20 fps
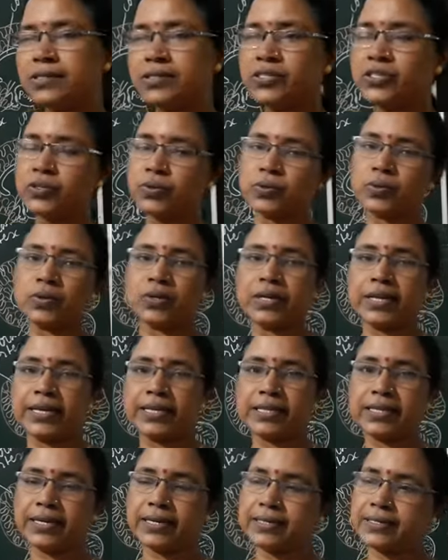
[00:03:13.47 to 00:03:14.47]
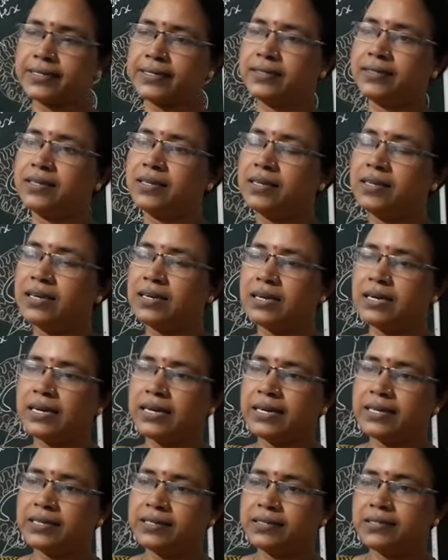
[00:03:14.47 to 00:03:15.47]
so on like that.
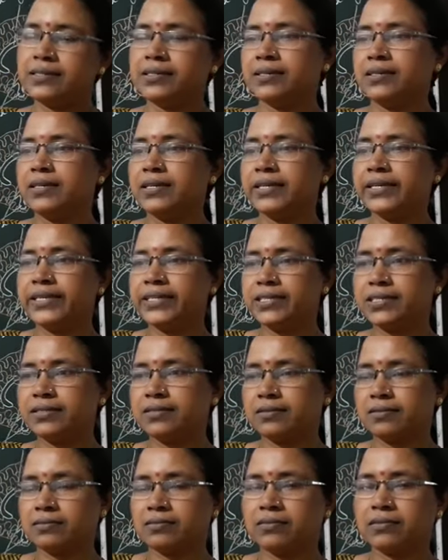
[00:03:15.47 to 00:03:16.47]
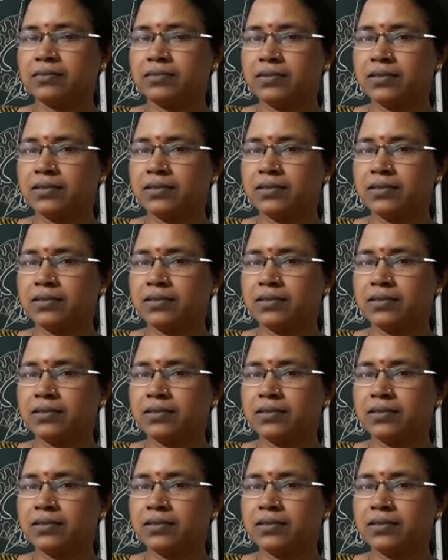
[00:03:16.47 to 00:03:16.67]
And its